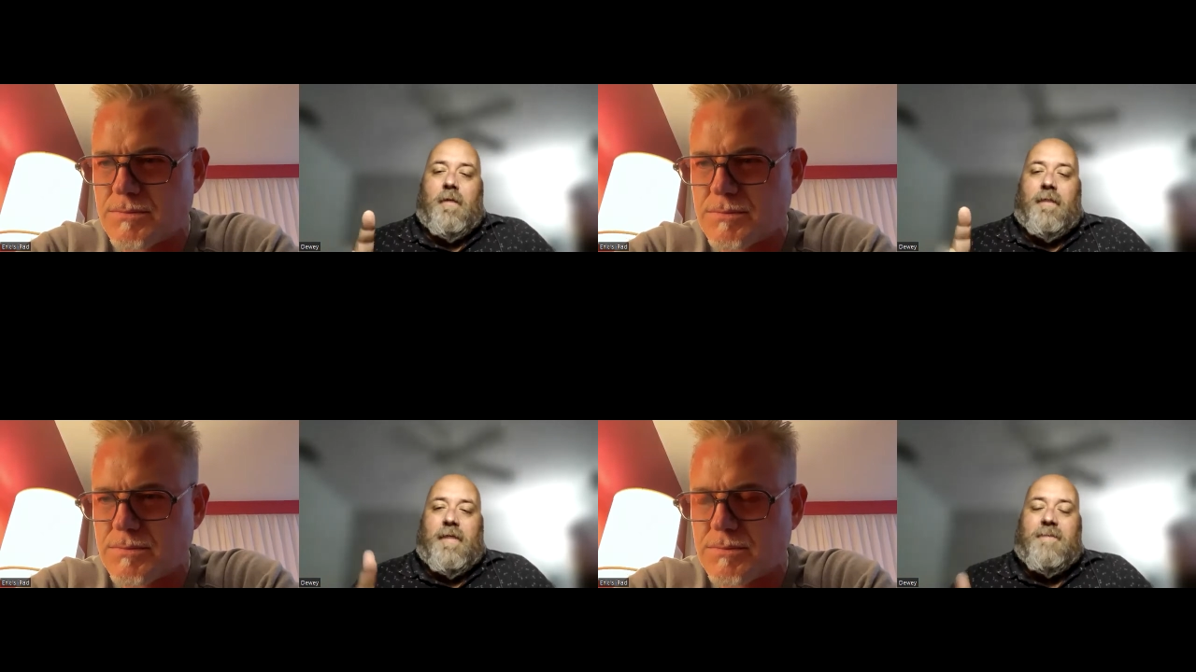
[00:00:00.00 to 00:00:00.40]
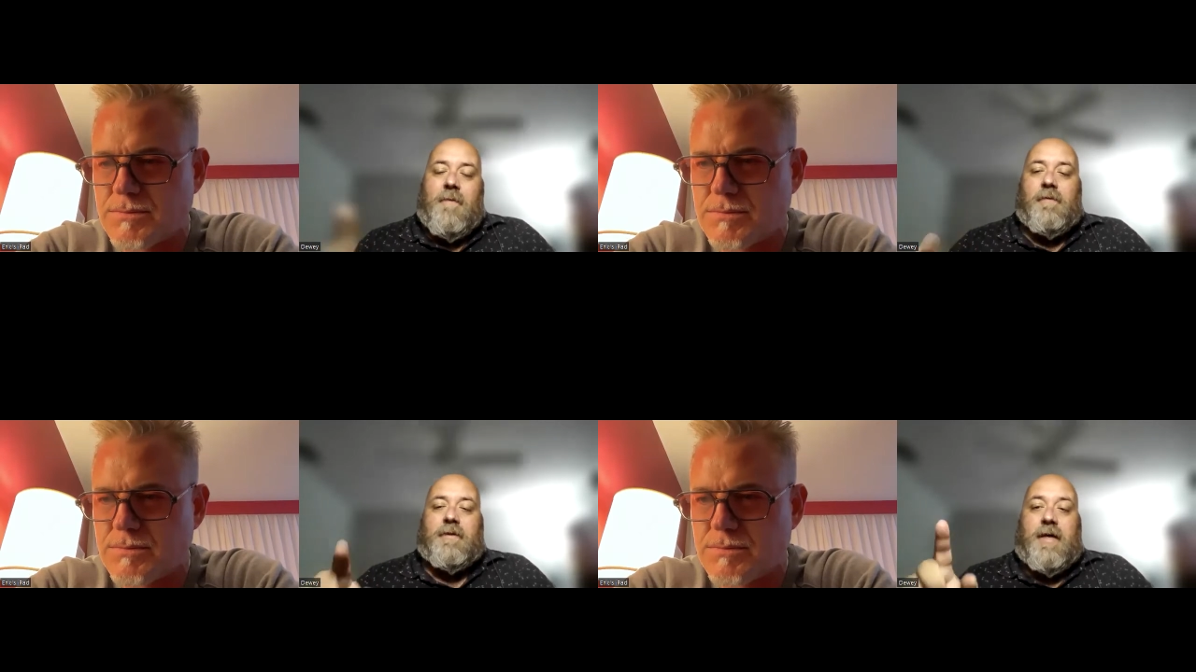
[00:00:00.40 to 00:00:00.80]
Speaker 1: the
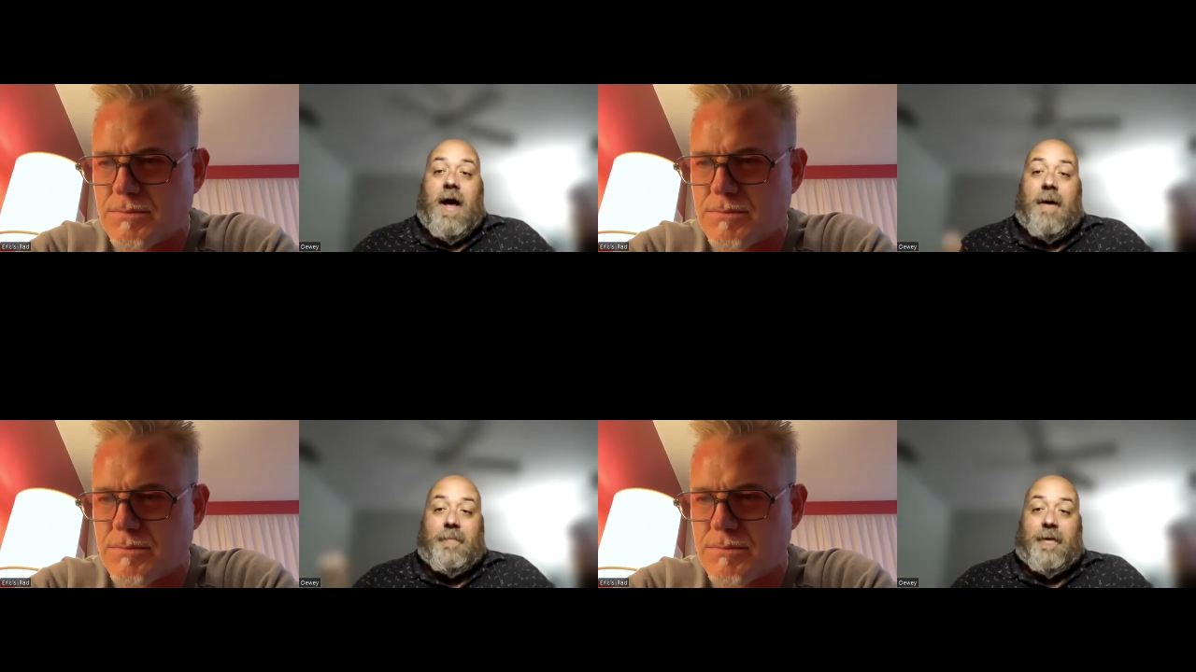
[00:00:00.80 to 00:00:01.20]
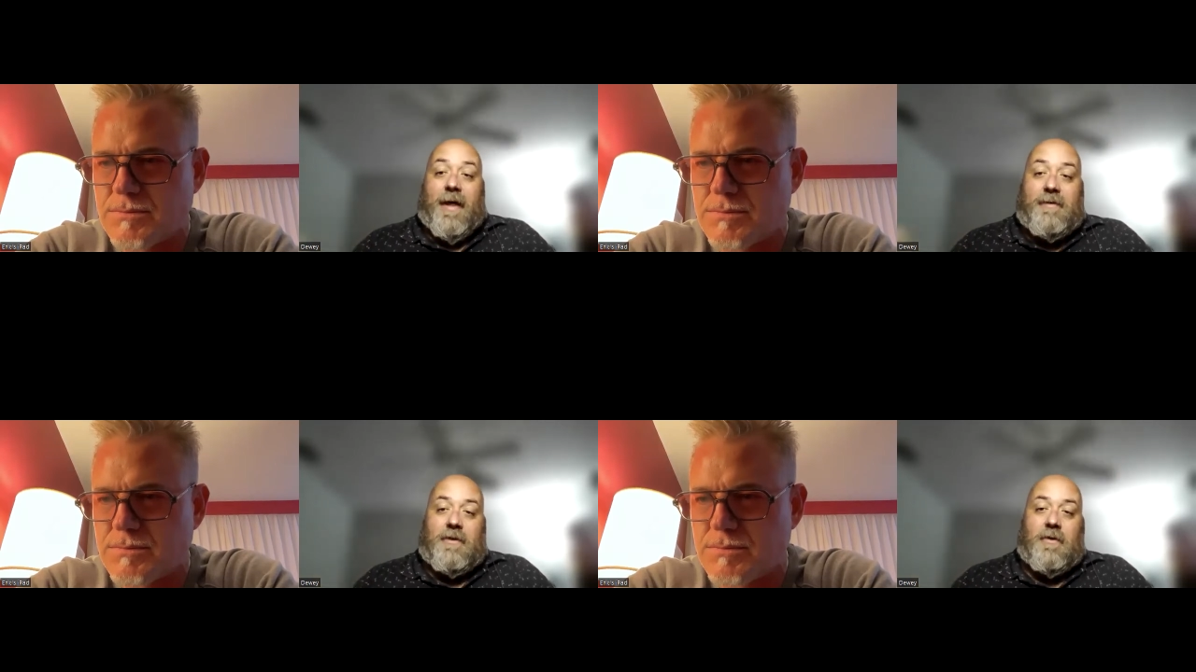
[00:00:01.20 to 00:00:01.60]
most
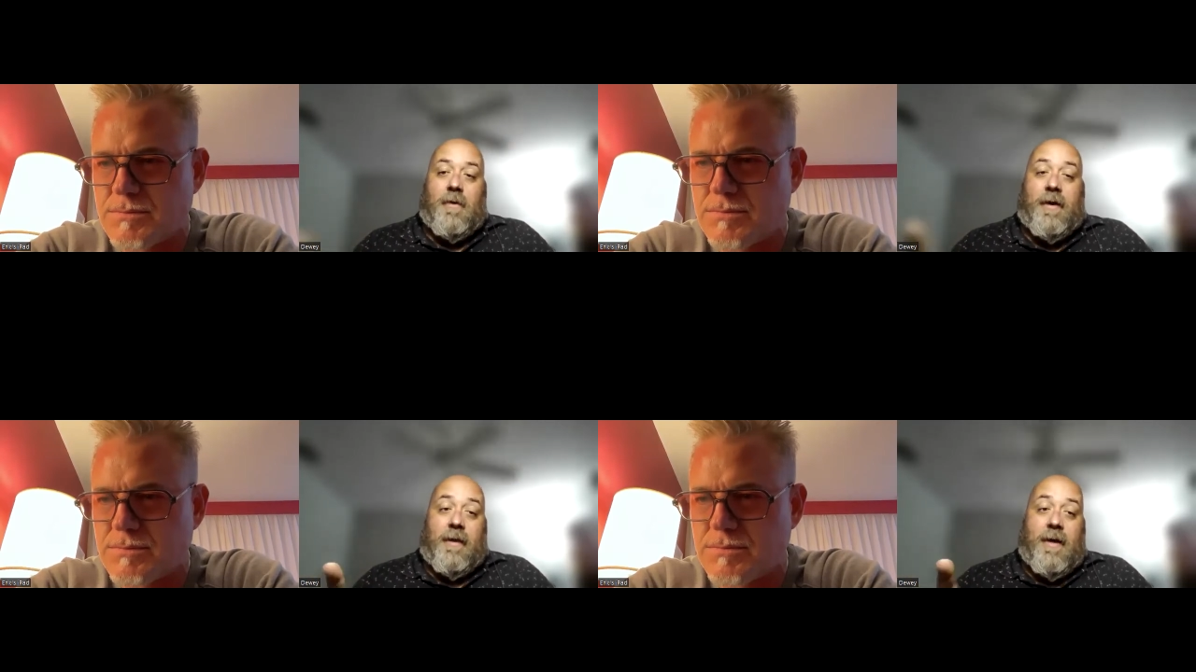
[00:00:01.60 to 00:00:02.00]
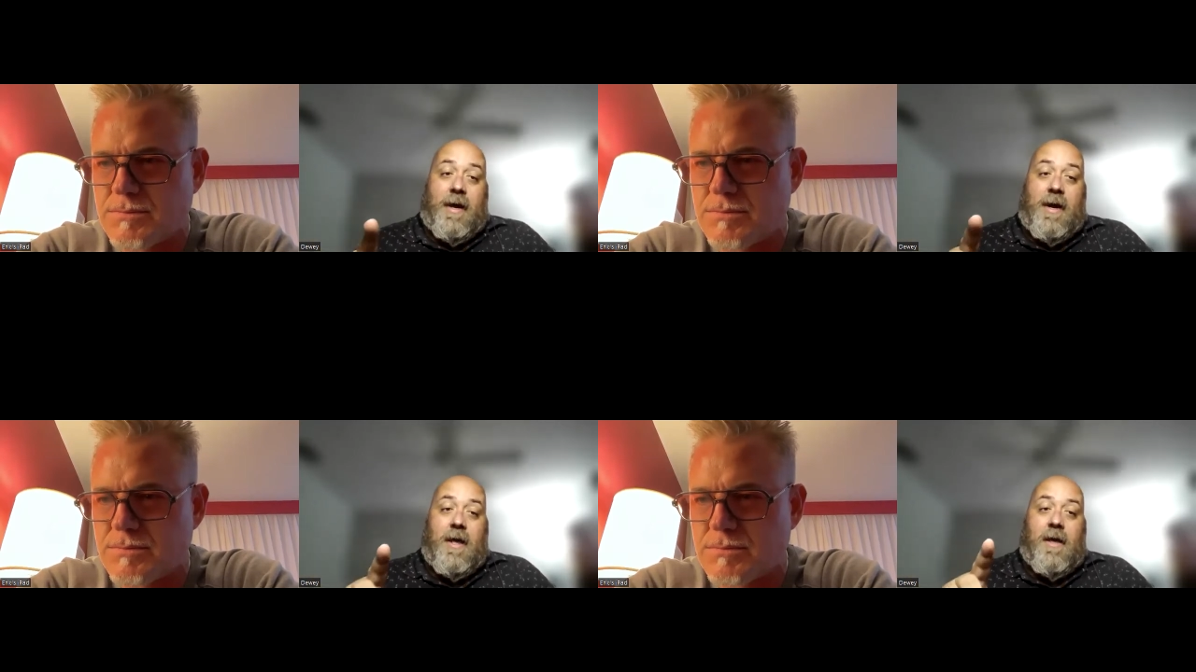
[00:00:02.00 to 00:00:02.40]
complex
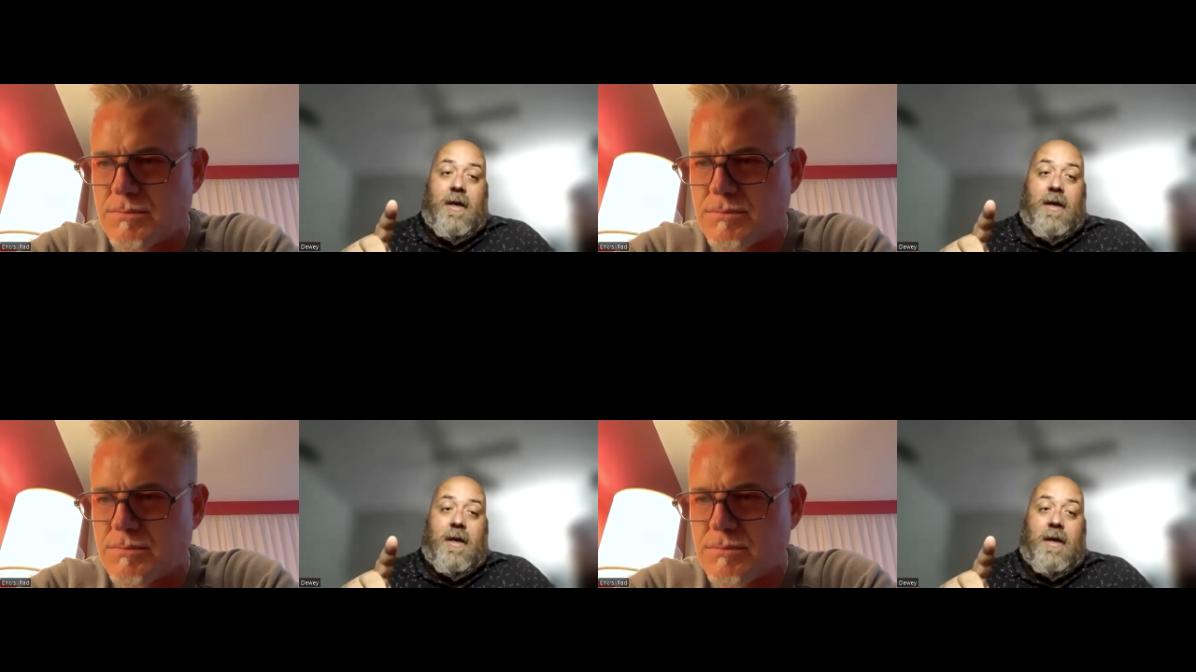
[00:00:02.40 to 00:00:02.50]
storyline